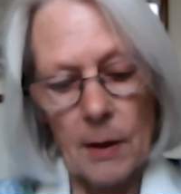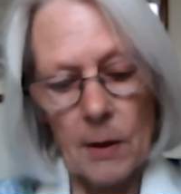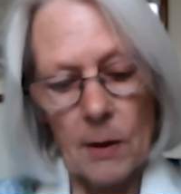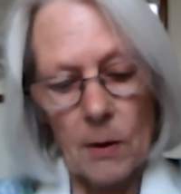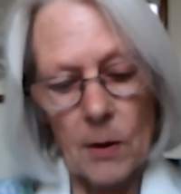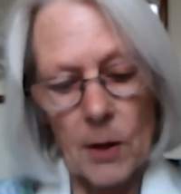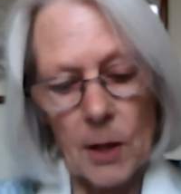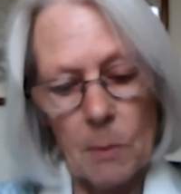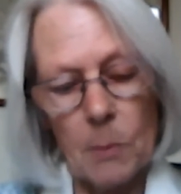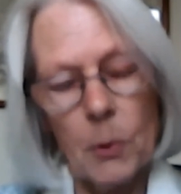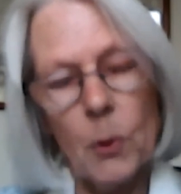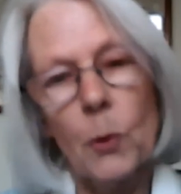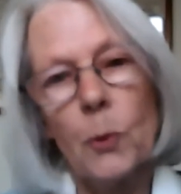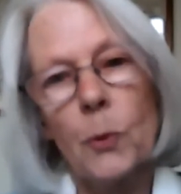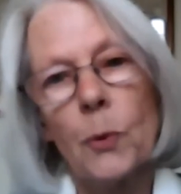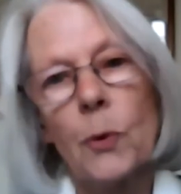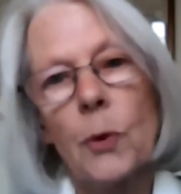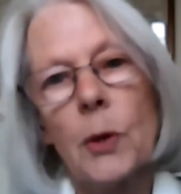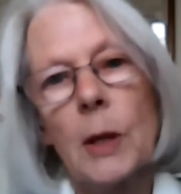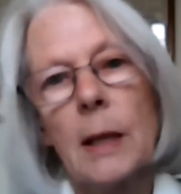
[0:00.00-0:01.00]
The important
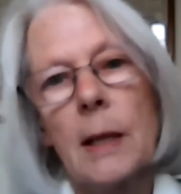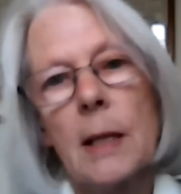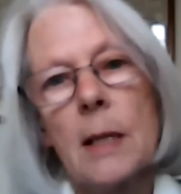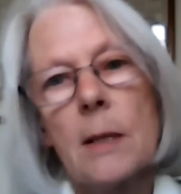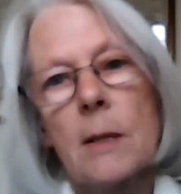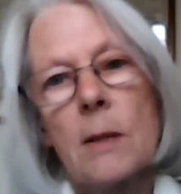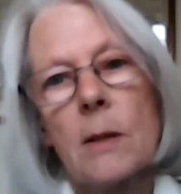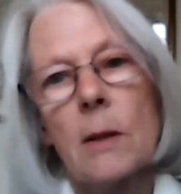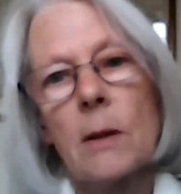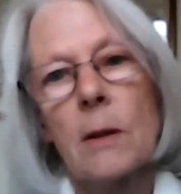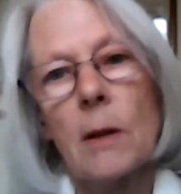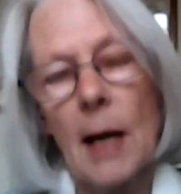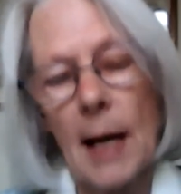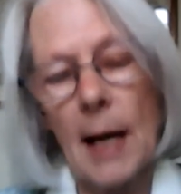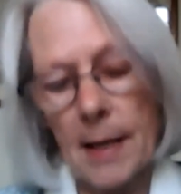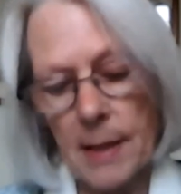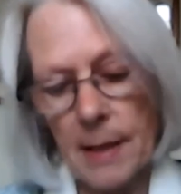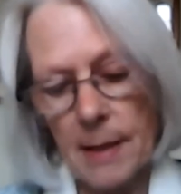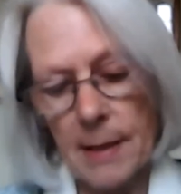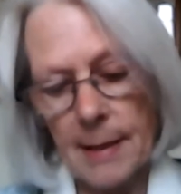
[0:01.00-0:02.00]
thing is that
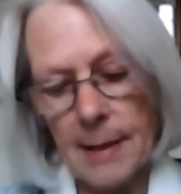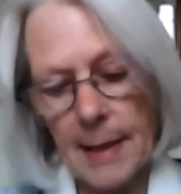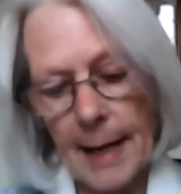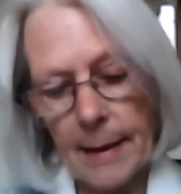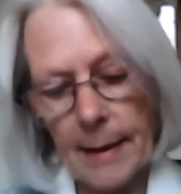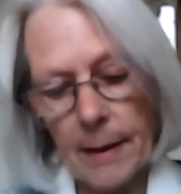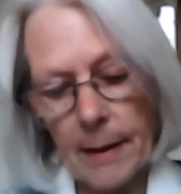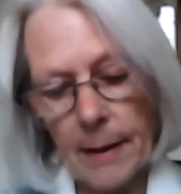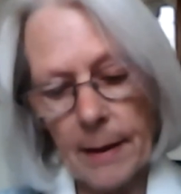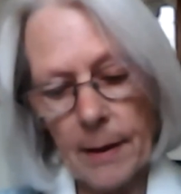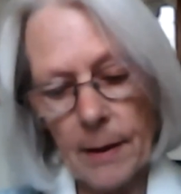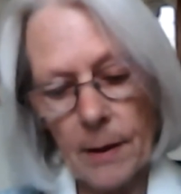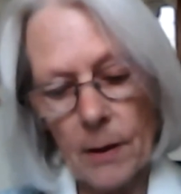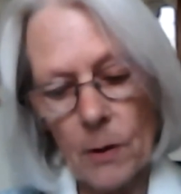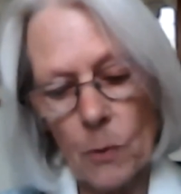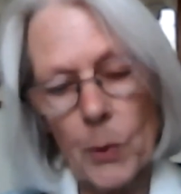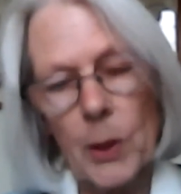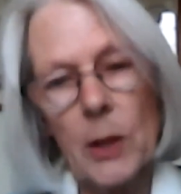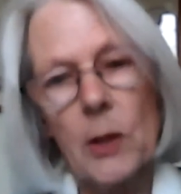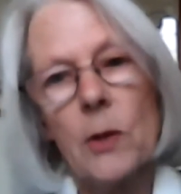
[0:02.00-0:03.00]
as a
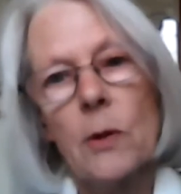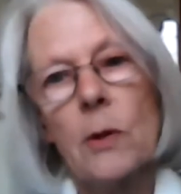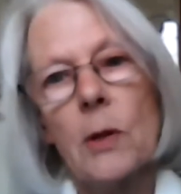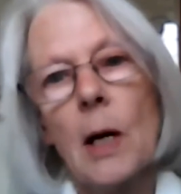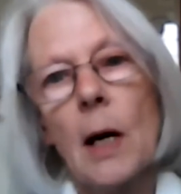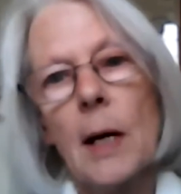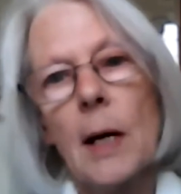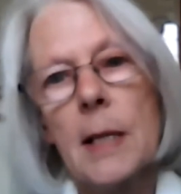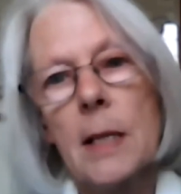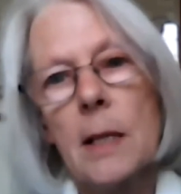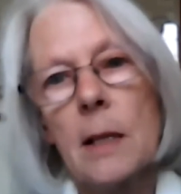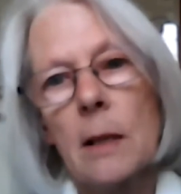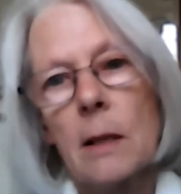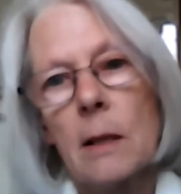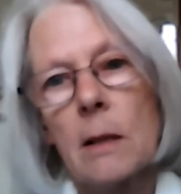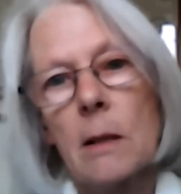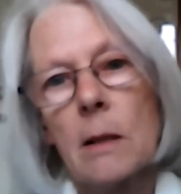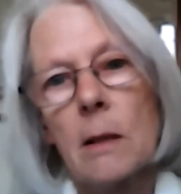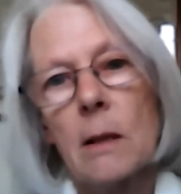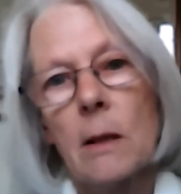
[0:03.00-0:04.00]
Sangha, we're
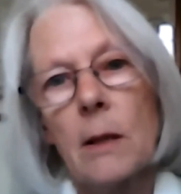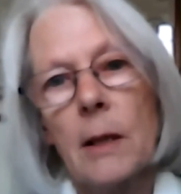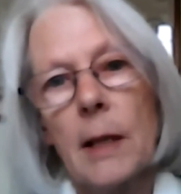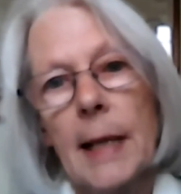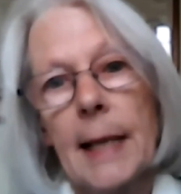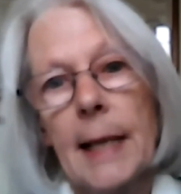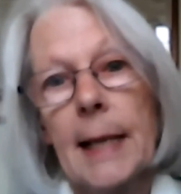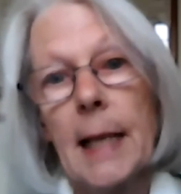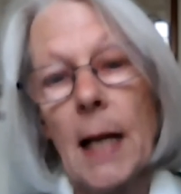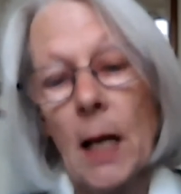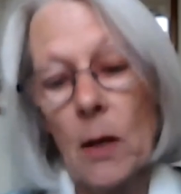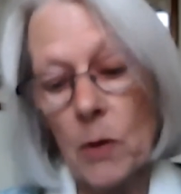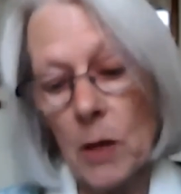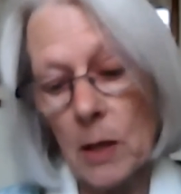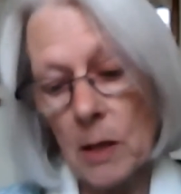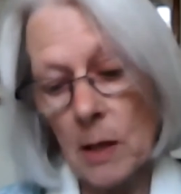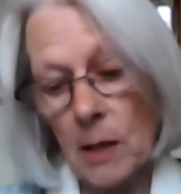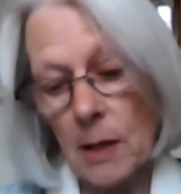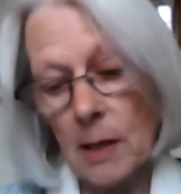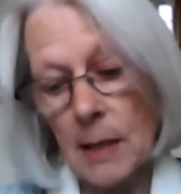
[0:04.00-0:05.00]
united in our
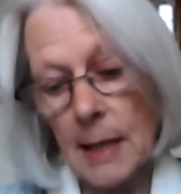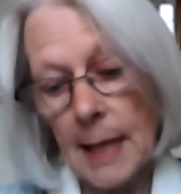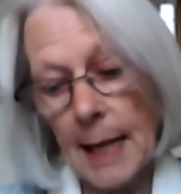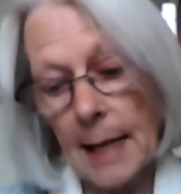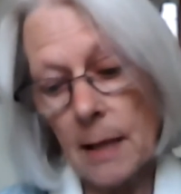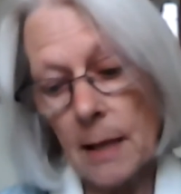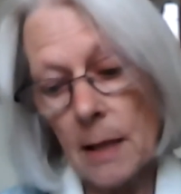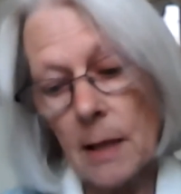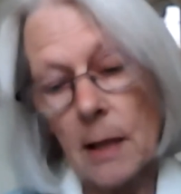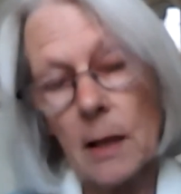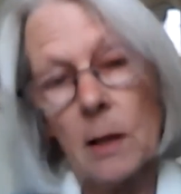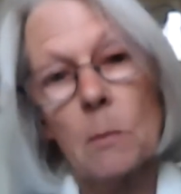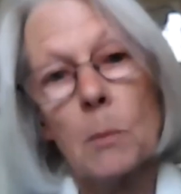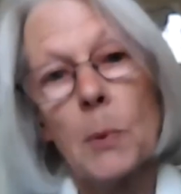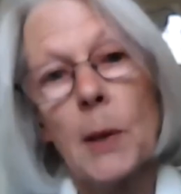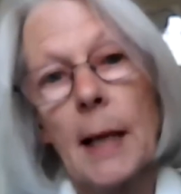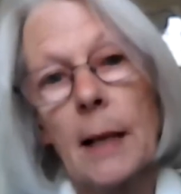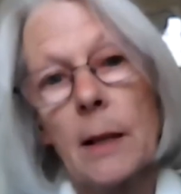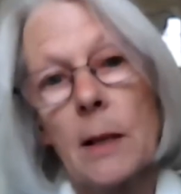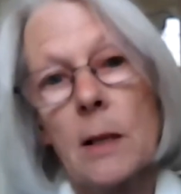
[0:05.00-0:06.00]
understanding and
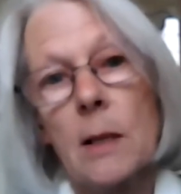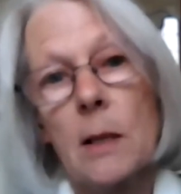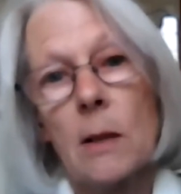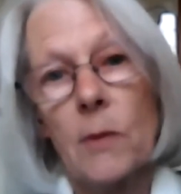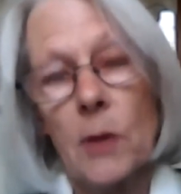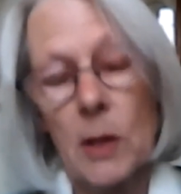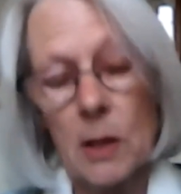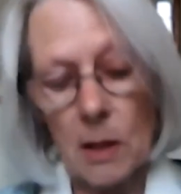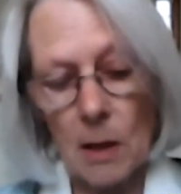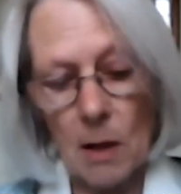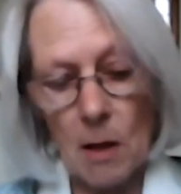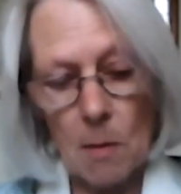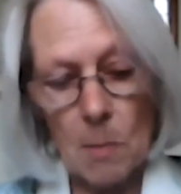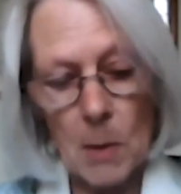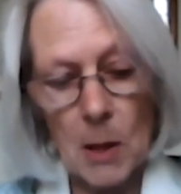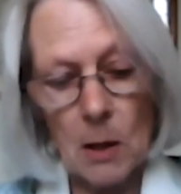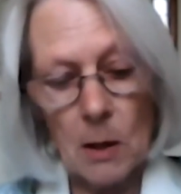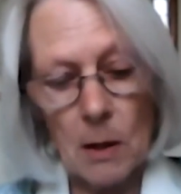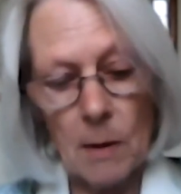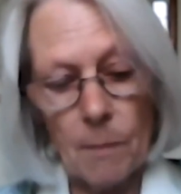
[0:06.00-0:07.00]
practice of the Dharma.